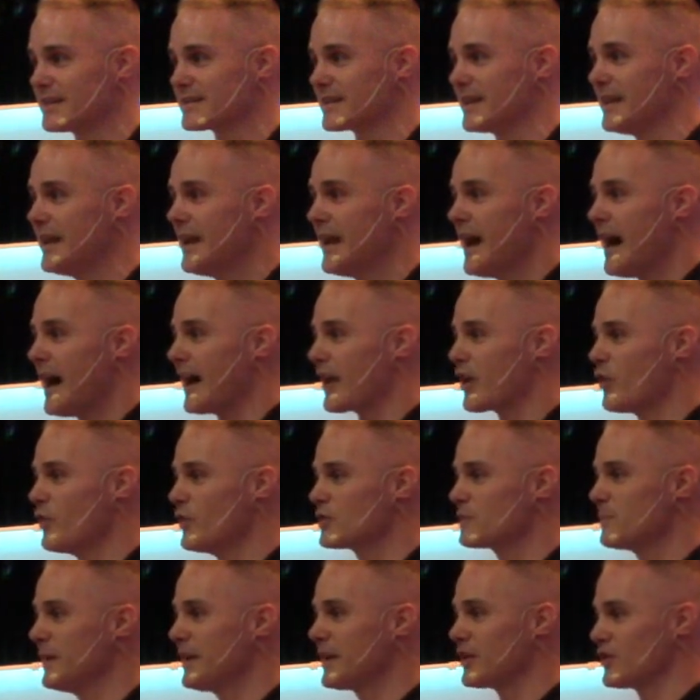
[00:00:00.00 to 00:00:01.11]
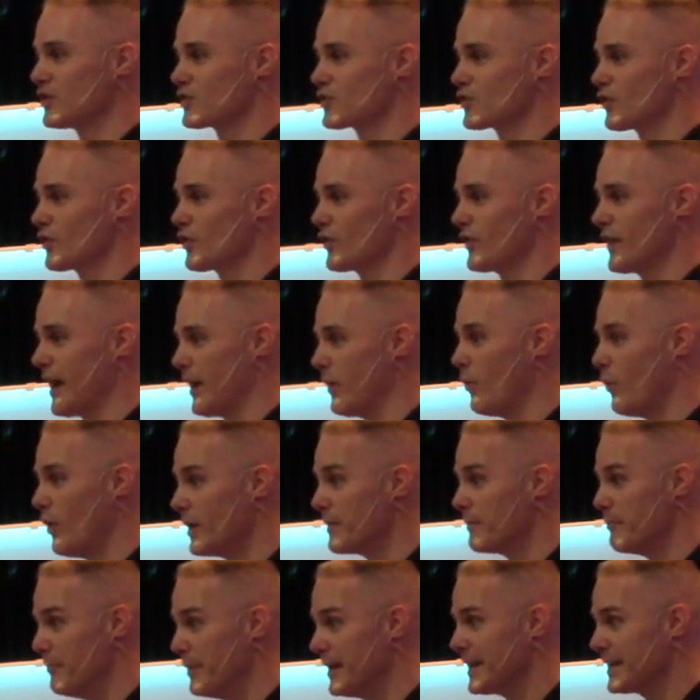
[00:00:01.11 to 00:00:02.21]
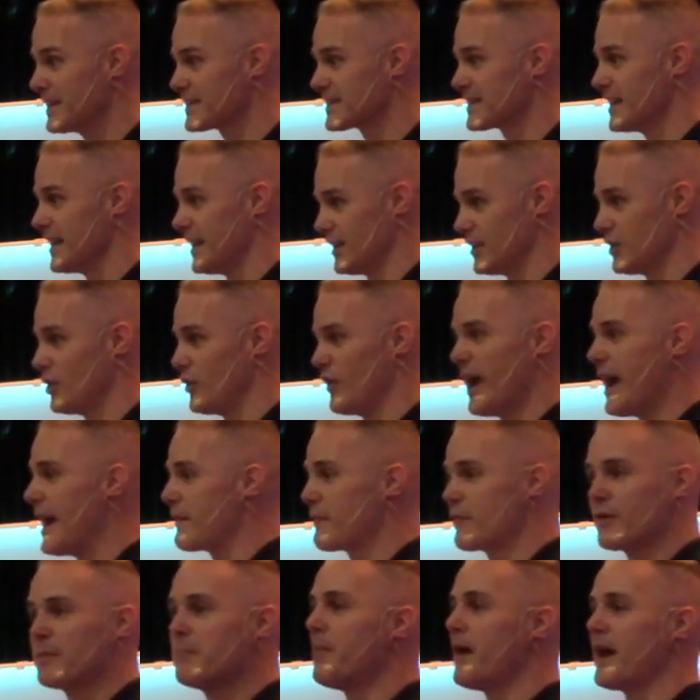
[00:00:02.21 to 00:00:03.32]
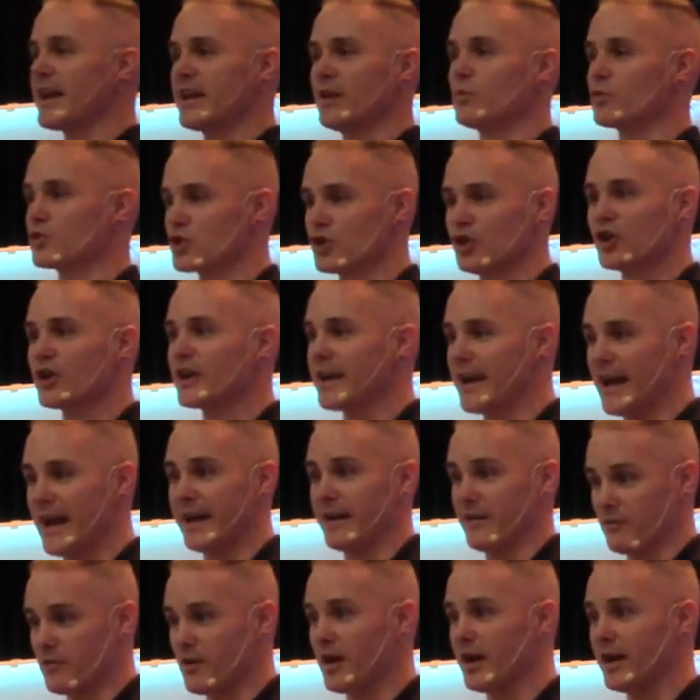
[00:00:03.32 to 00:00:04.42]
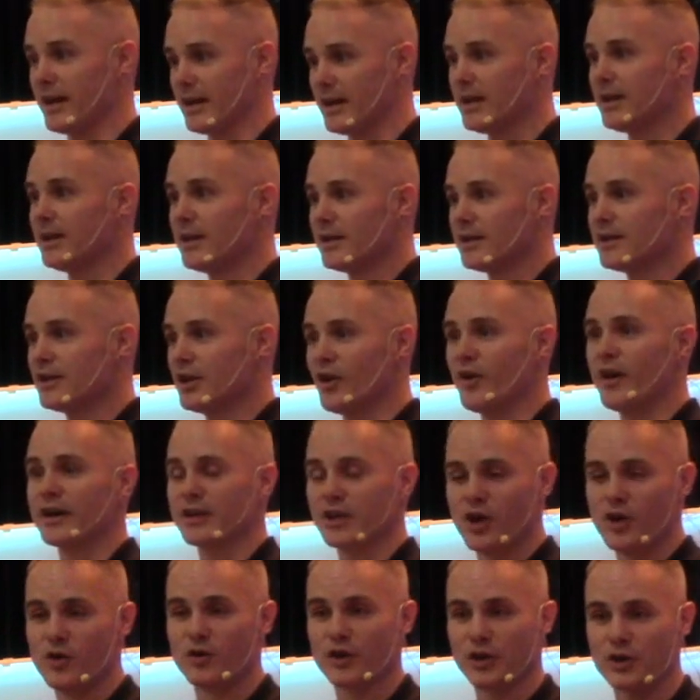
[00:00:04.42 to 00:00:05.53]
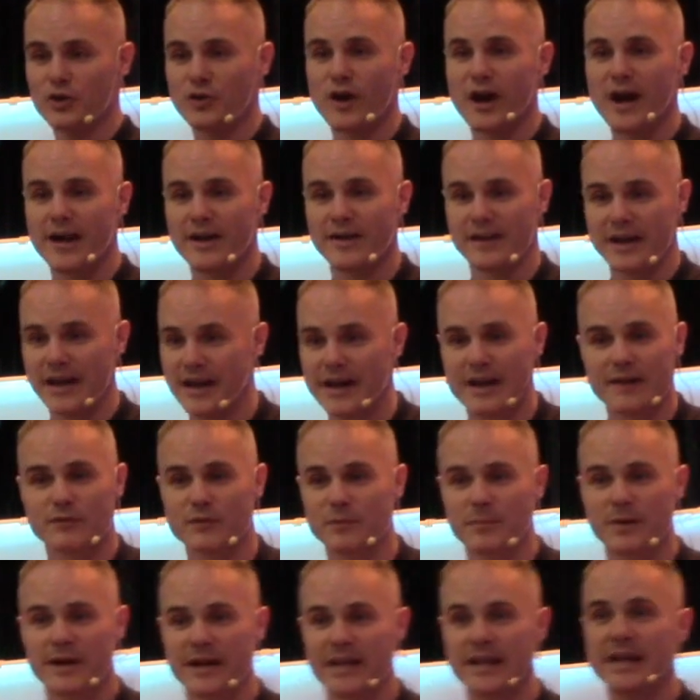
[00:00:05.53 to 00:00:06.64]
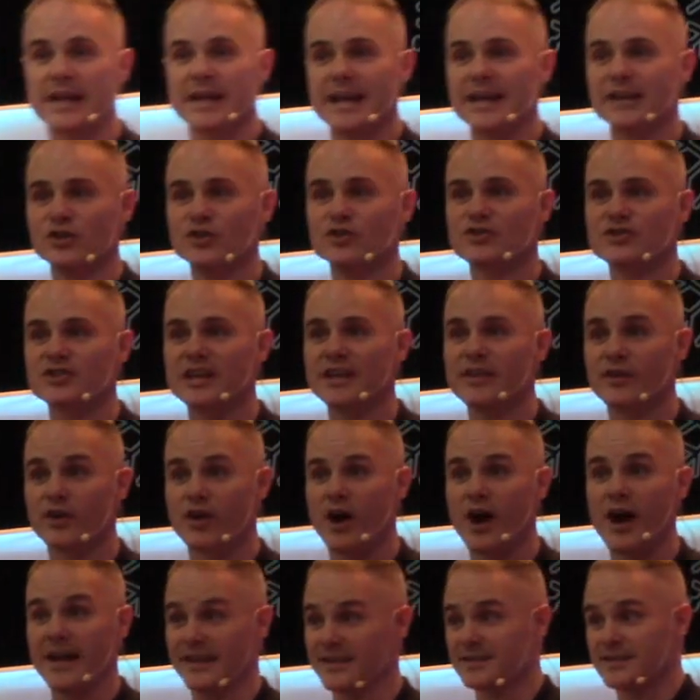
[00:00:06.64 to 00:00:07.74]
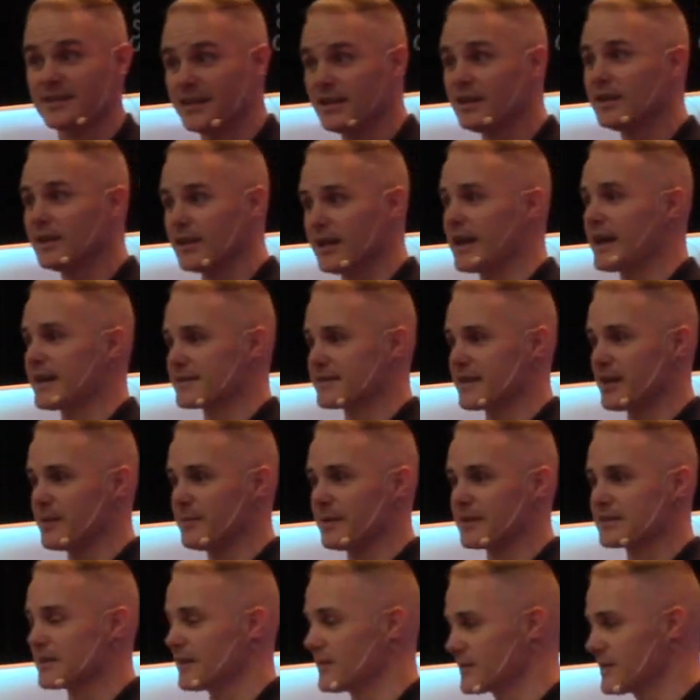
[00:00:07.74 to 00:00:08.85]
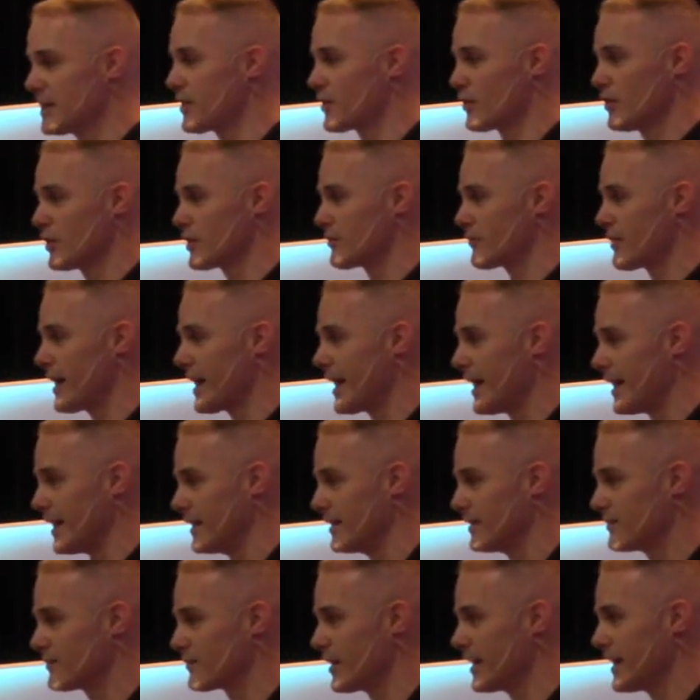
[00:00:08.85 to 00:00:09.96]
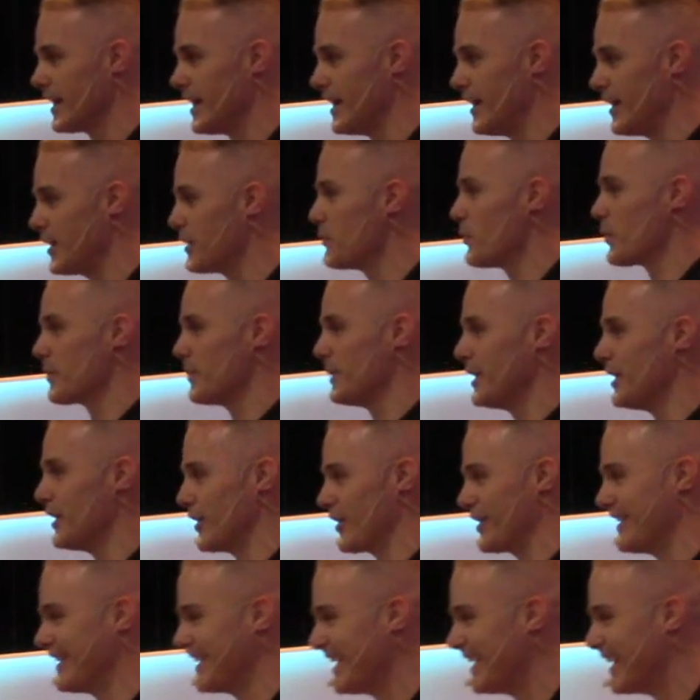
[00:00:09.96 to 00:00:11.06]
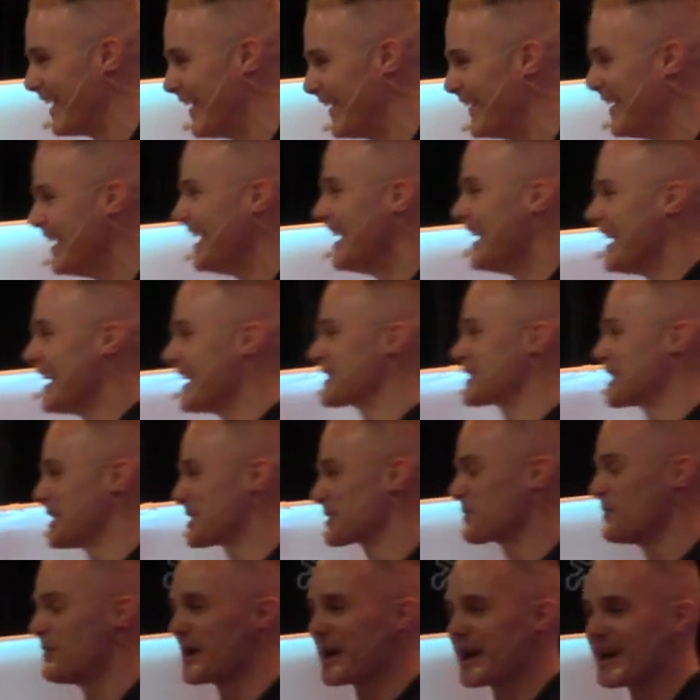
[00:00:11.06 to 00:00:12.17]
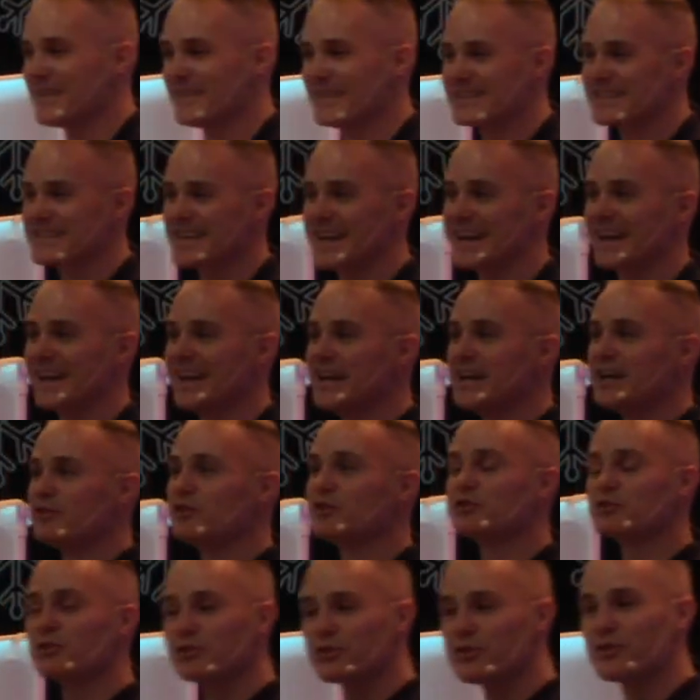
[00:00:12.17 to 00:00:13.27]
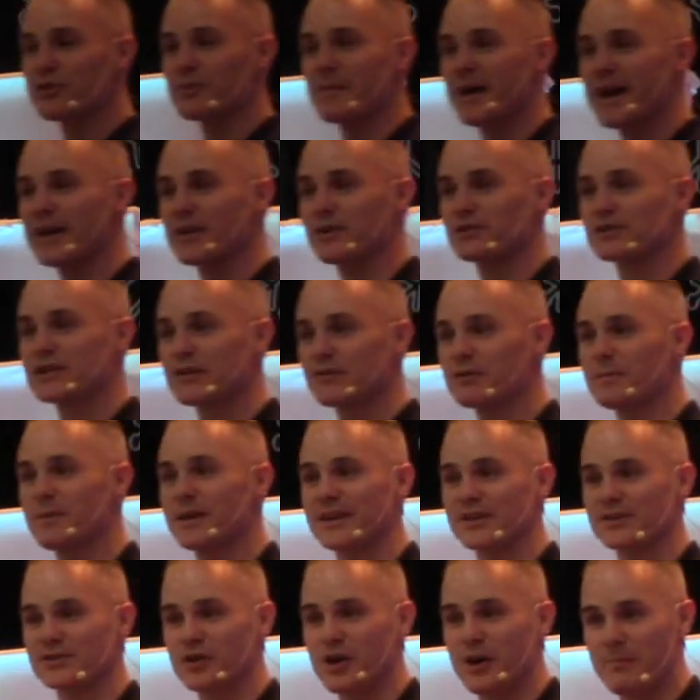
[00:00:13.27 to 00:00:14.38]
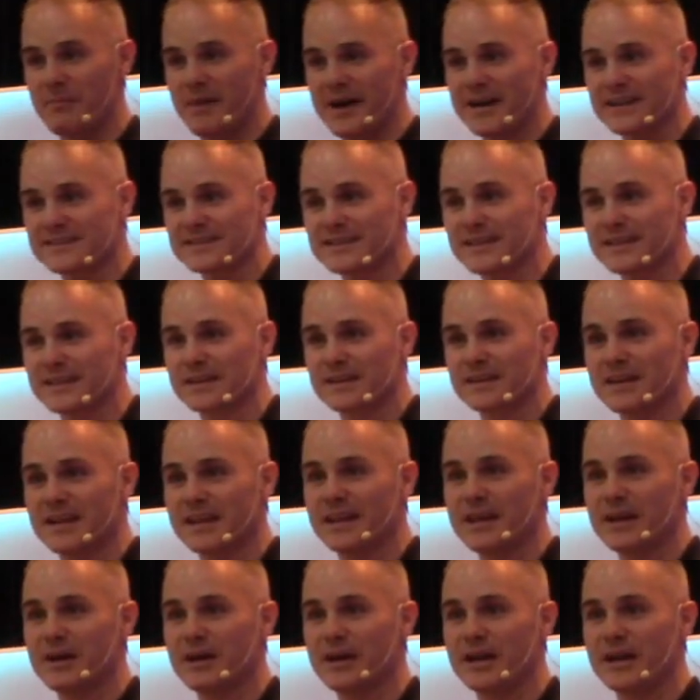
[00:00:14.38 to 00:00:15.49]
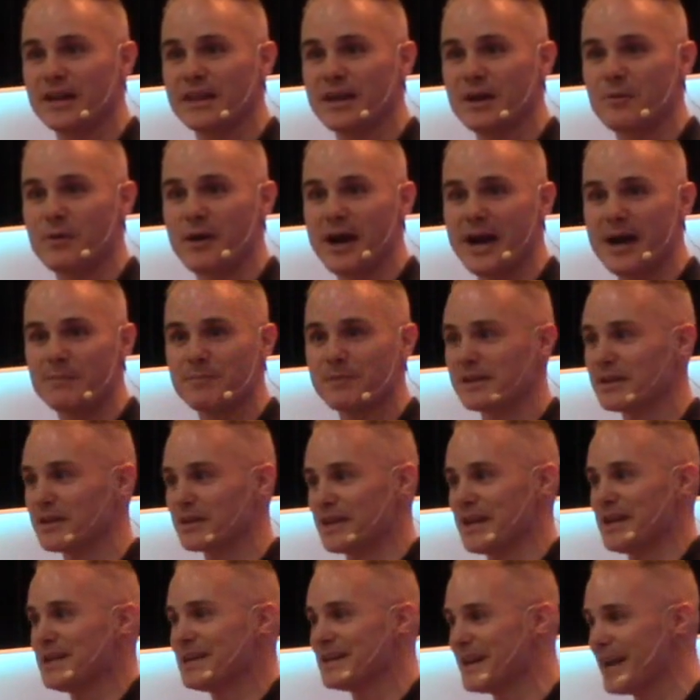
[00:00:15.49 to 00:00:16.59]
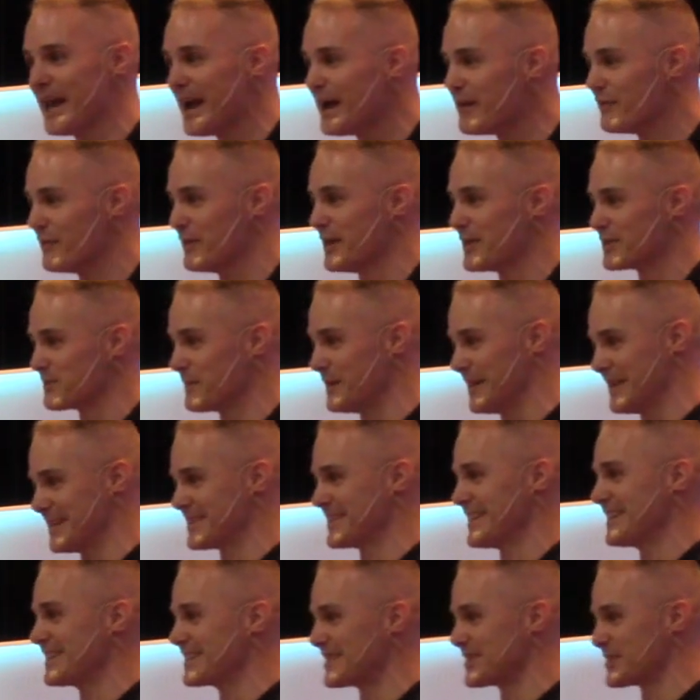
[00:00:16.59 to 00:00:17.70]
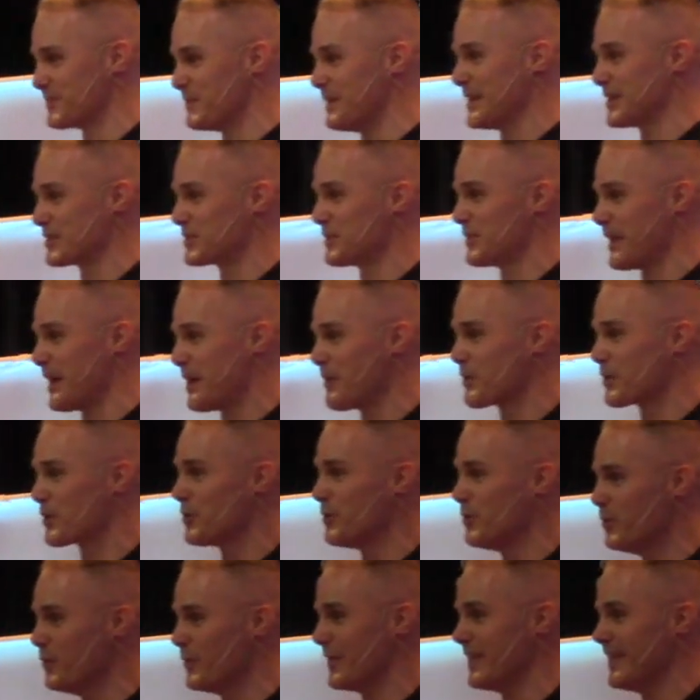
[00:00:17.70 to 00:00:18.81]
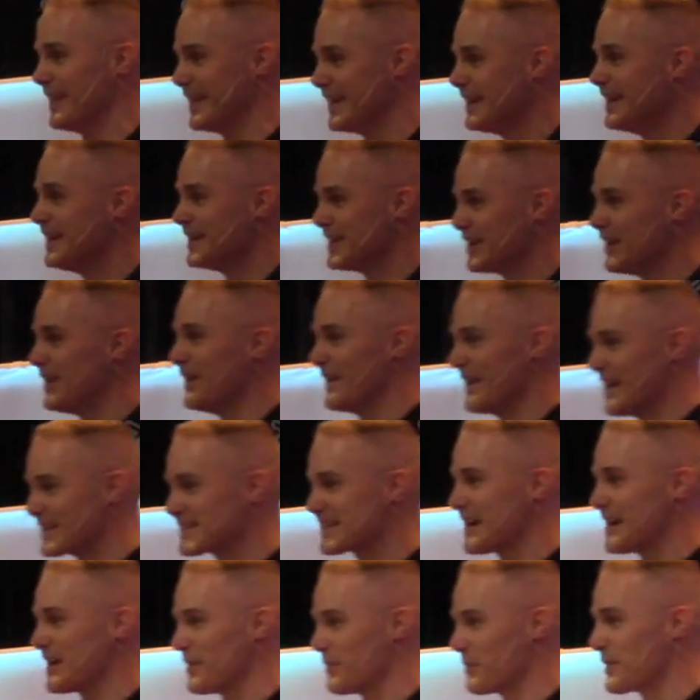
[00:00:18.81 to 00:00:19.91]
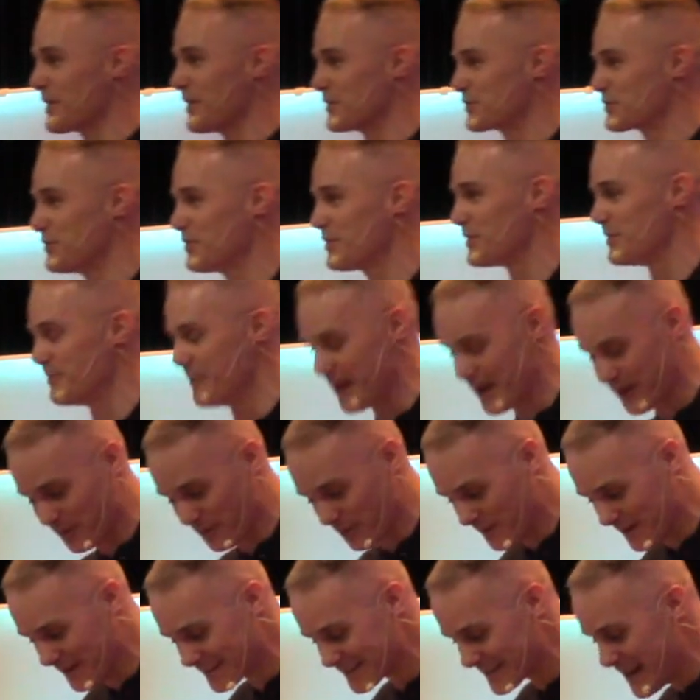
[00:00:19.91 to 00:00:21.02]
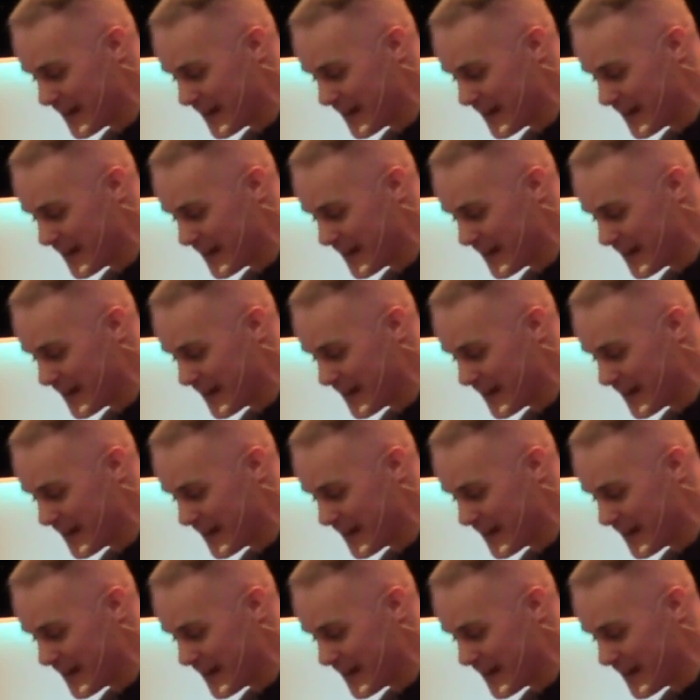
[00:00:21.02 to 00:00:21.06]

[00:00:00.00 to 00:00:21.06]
And I'd always be concerned that one big zit, you know, everybody was looking at it, right? You know, I'd go in a crowd and everybody, and you'd see their eyes, see? And I'd say to myself, see, they're looking right at it right now. I don't even want to be here, you know, is, is what I would say. The truth of the matter is everybody saw my zit and they, and they were happy that they didn't have as many zits as me, so they were cool with it. You know, that's kind of where the truth of the matter was.